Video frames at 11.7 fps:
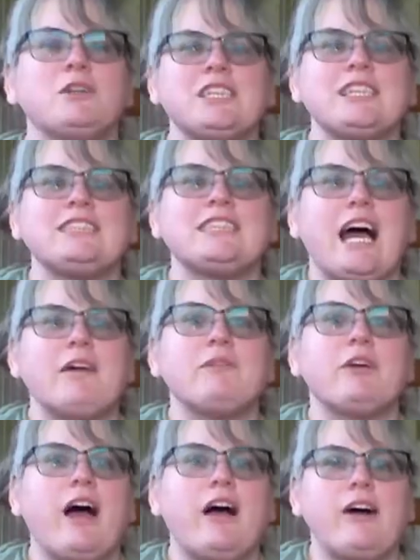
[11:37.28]
most of the
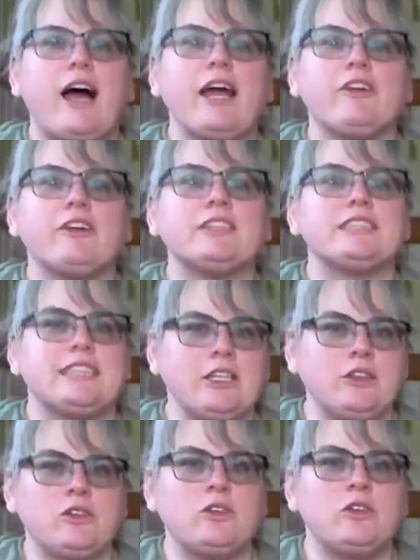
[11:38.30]
time they'll have either a
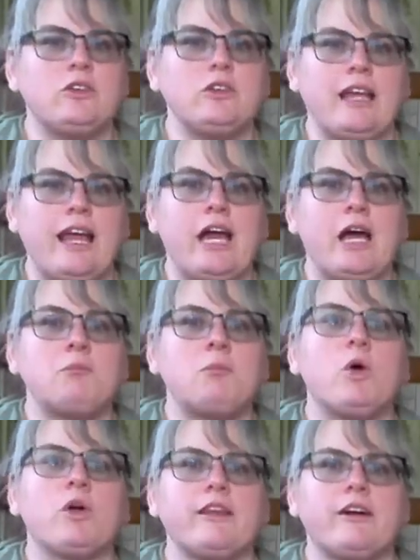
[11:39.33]
single
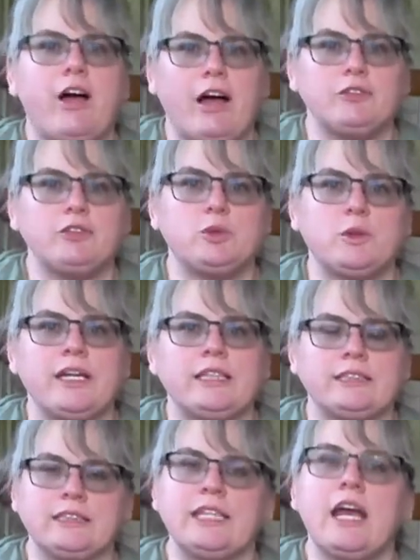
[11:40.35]
lamb or they'll have
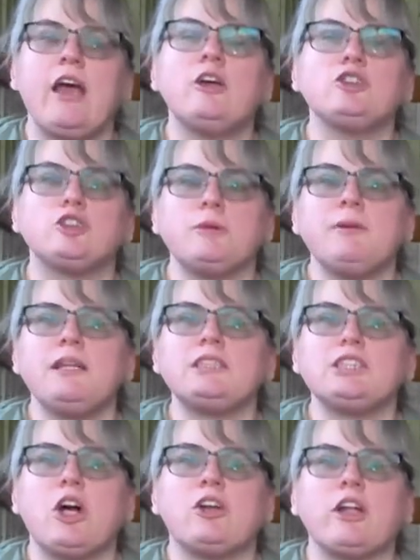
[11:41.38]
twins.
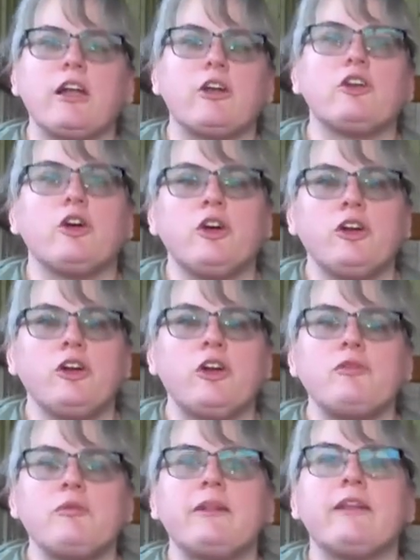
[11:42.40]
Triplets are not
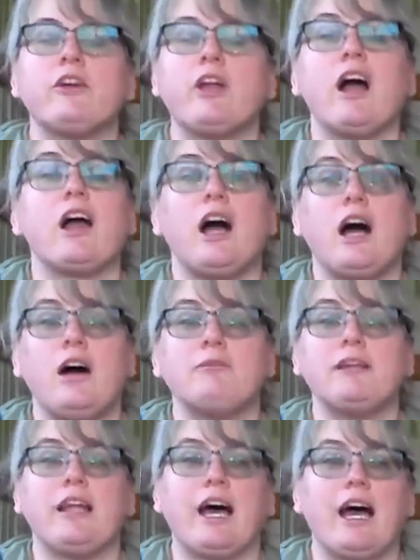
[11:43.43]
unheard of, but they're not
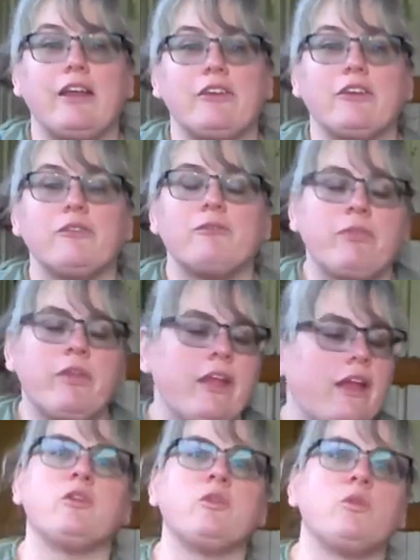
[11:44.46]
common either.
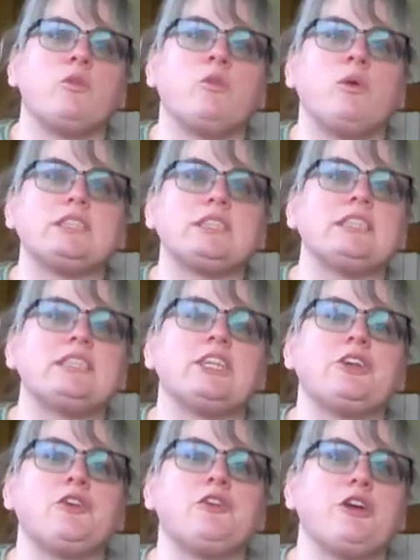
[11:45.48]
They're what's
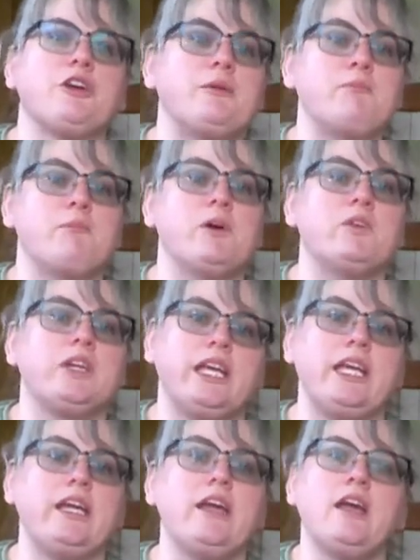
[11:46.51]
considered very
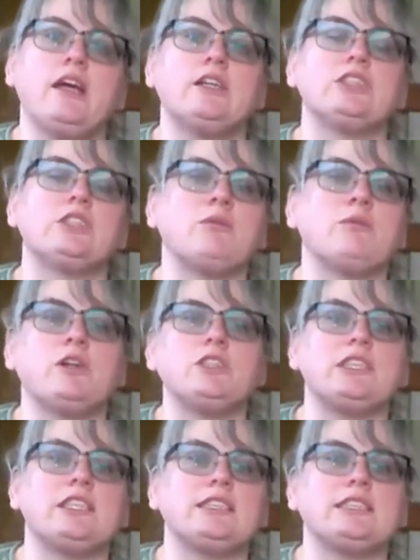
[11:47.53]
milky, so
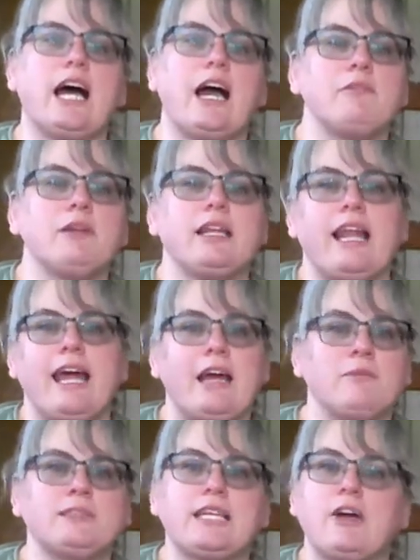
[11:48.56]
most of the time the
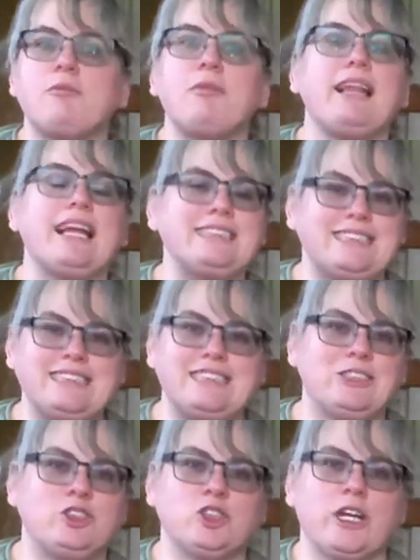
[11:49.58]
lambs have
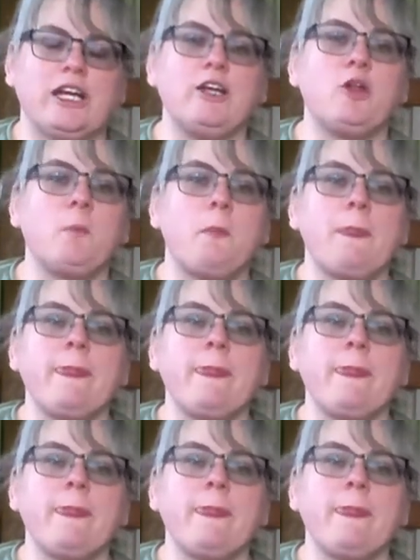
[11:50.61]
plenty to drink.